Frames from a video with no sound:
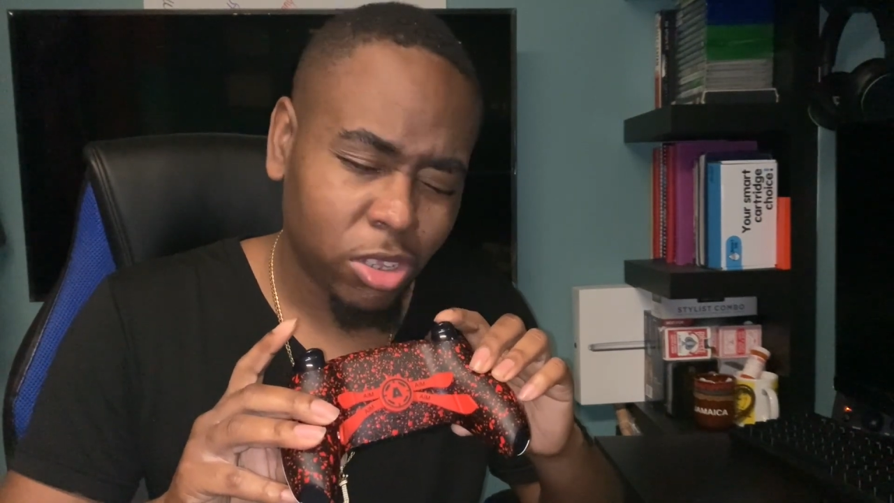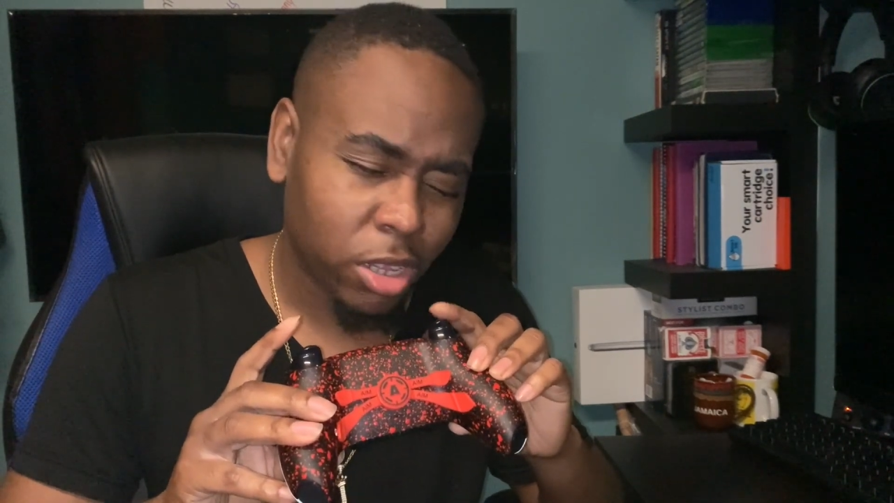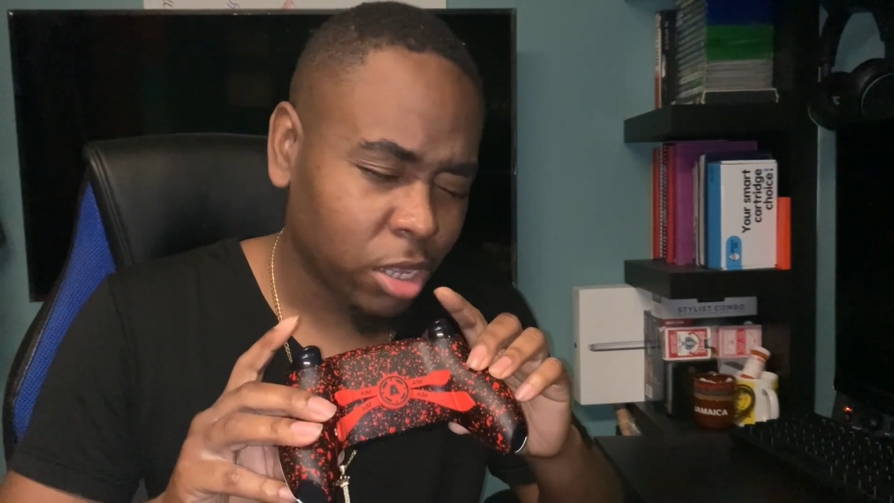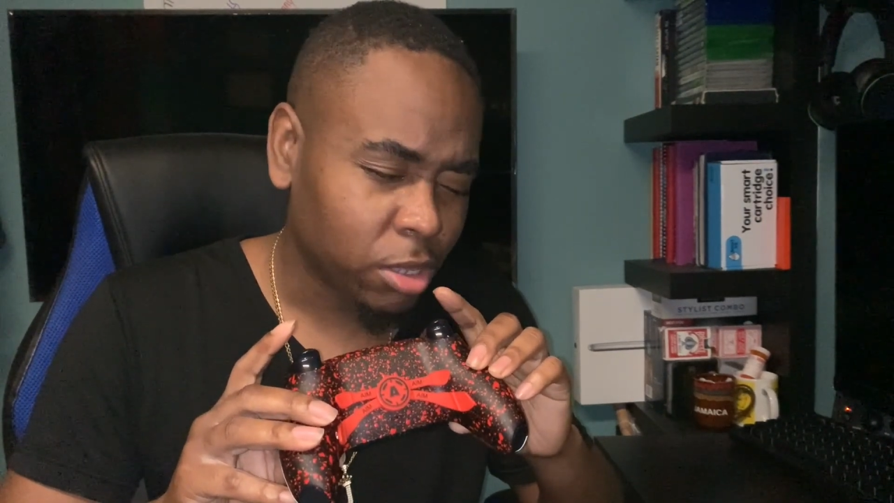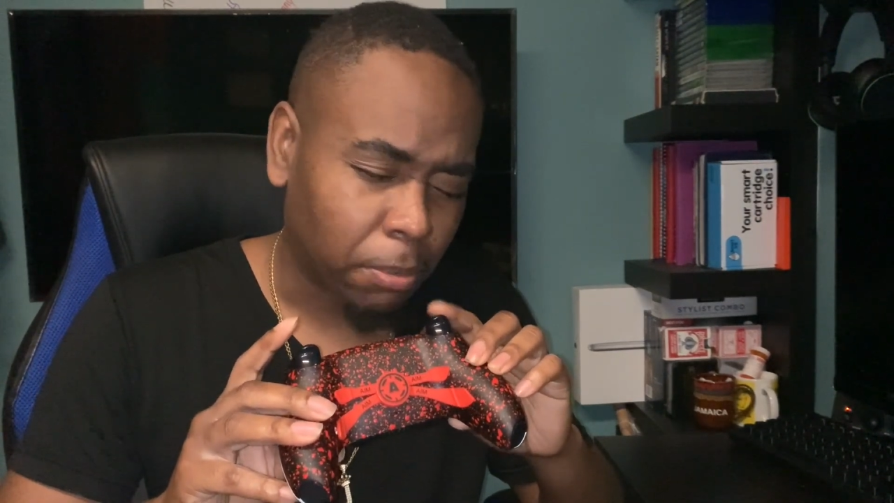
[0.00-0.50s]

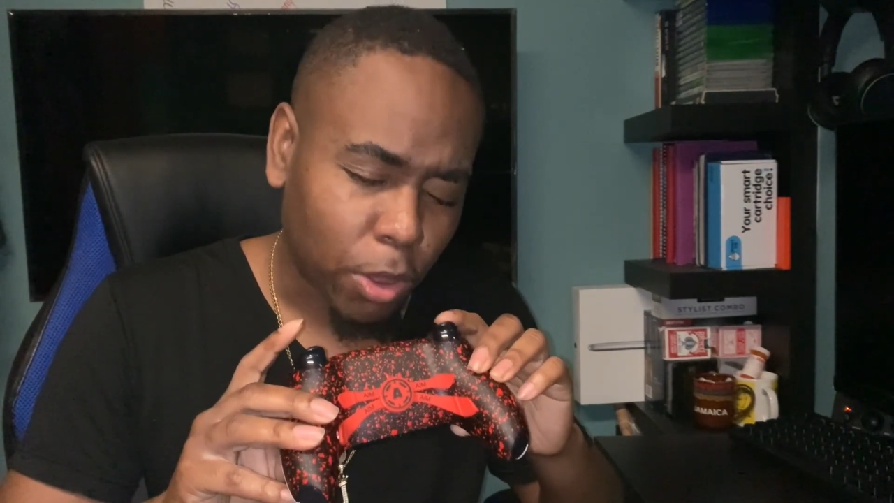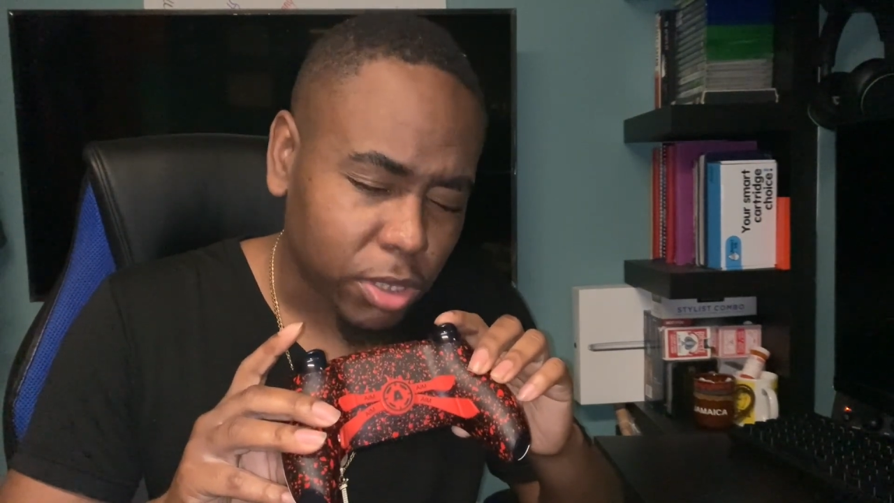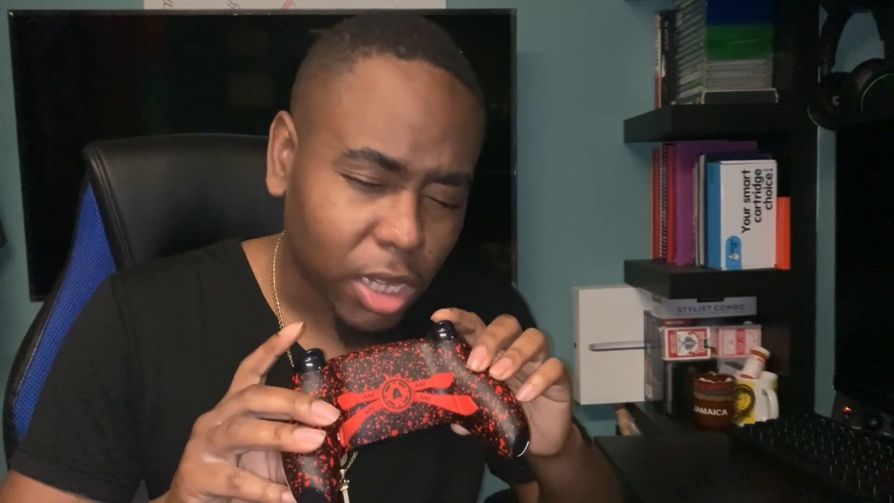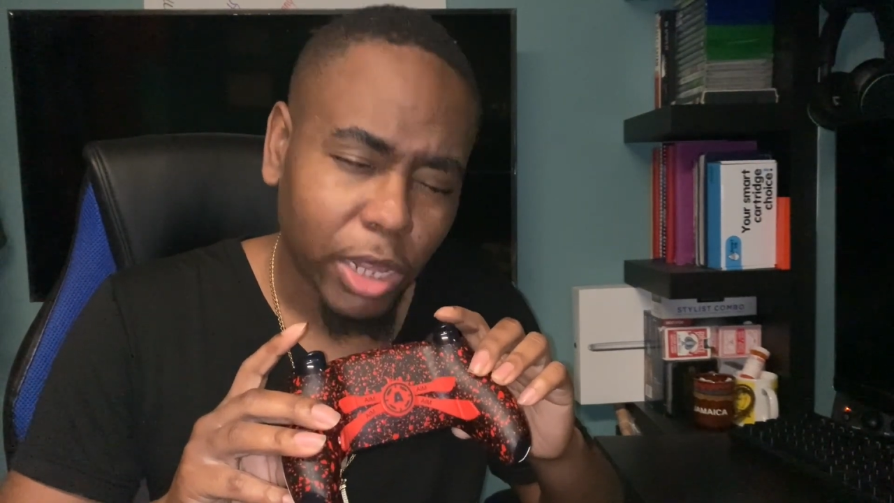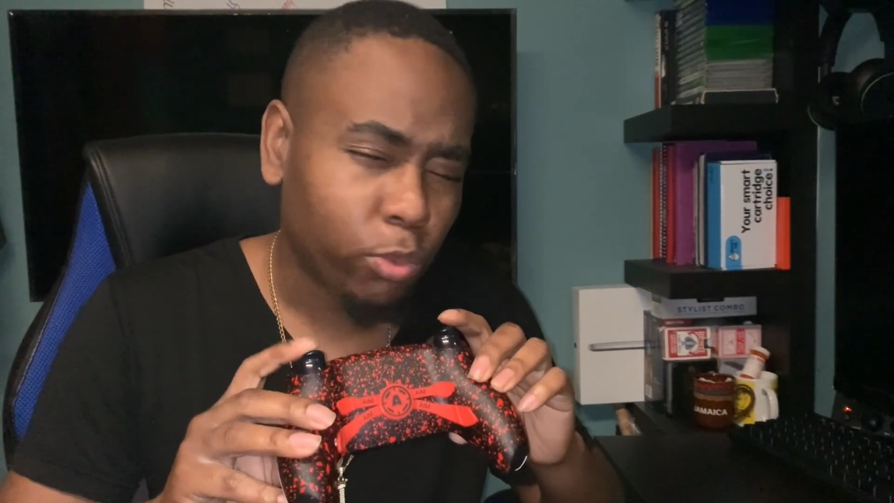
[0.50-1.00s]
the, the
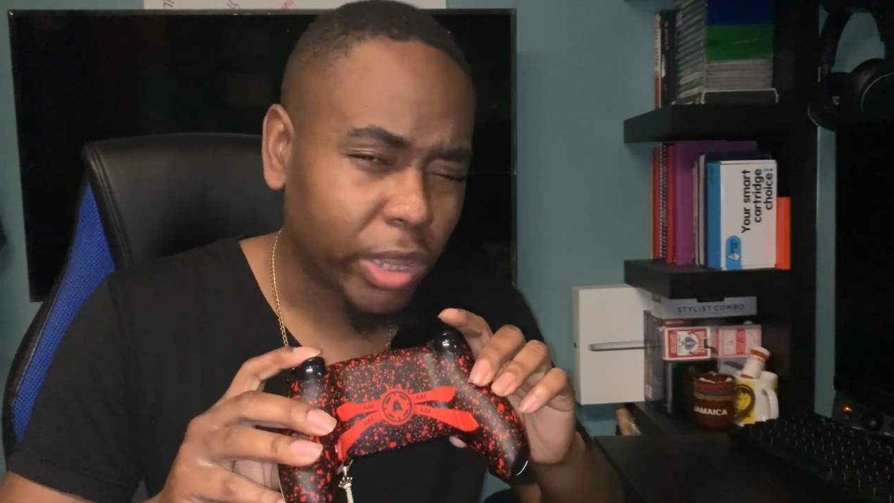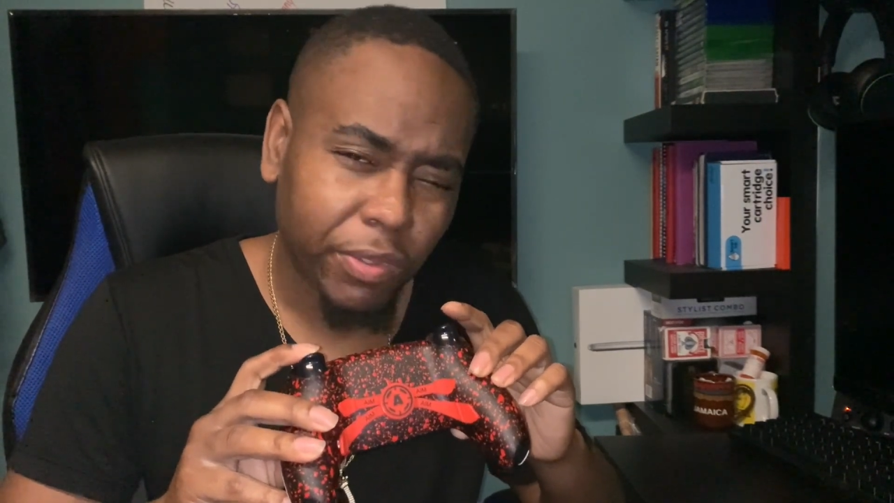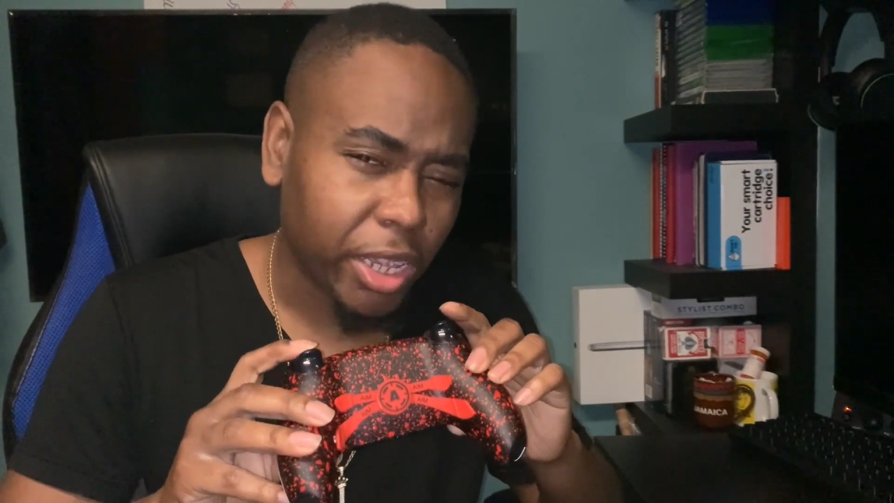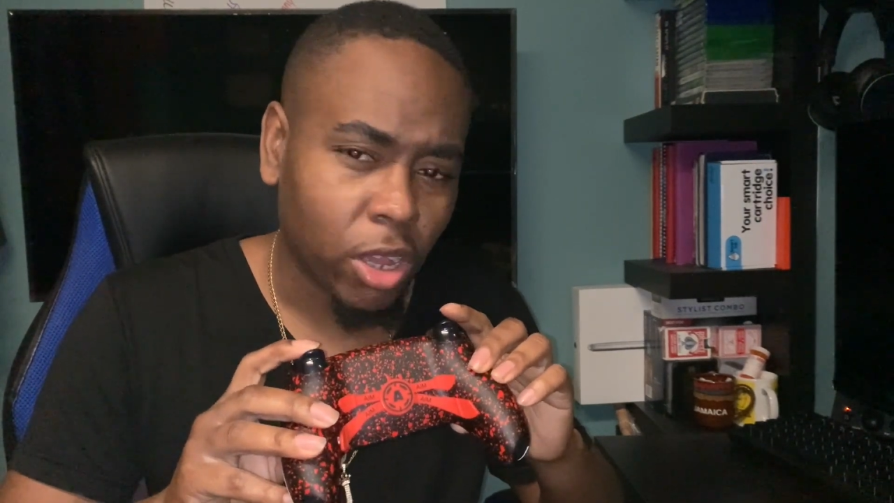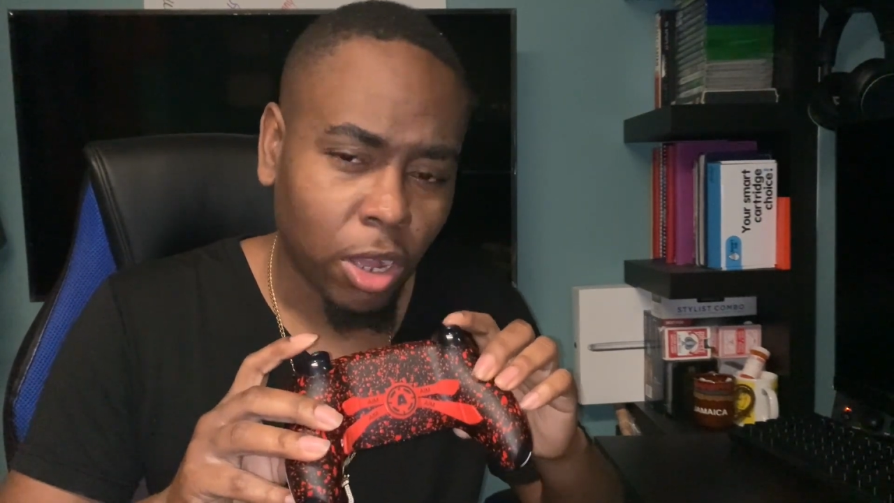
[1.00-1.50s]
mouse click whatever
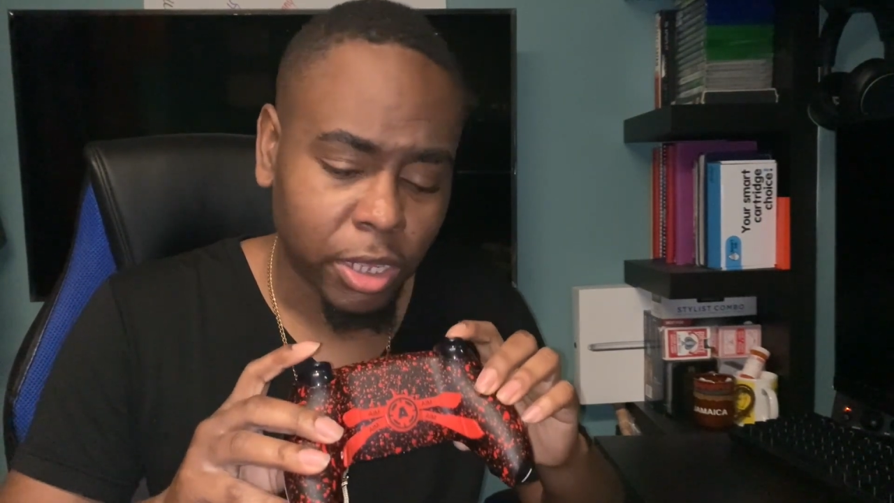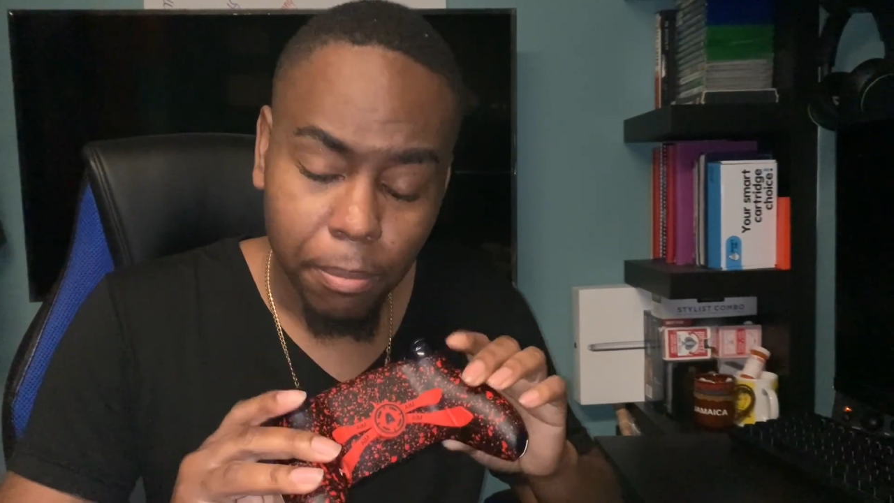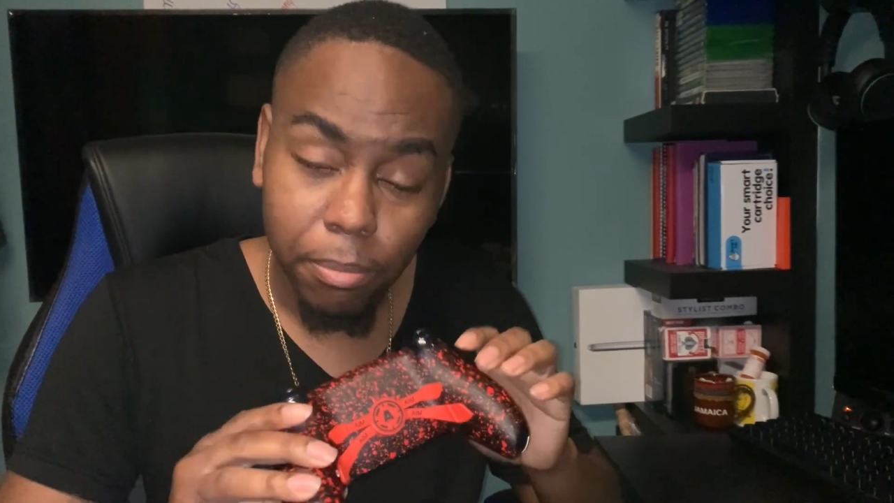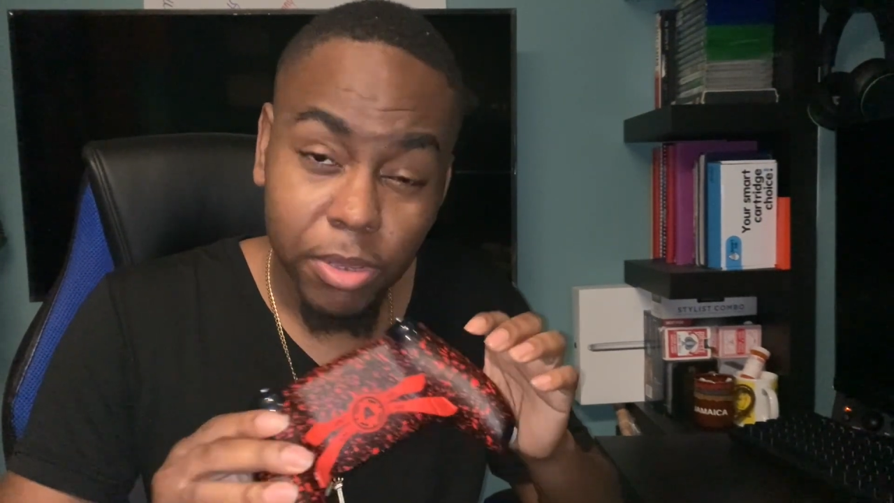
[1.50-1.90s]
they call it